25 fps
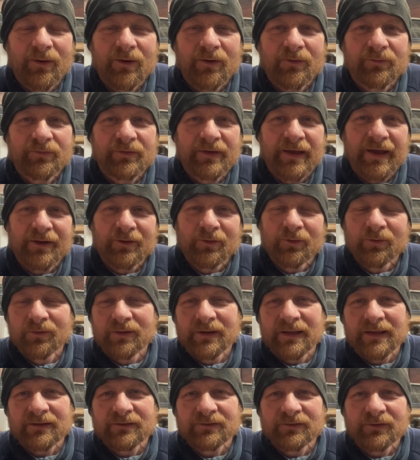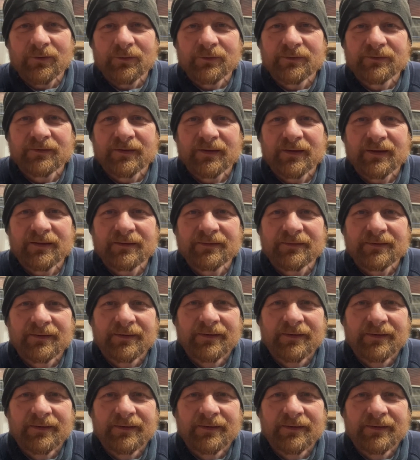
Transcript: of, getting all excited,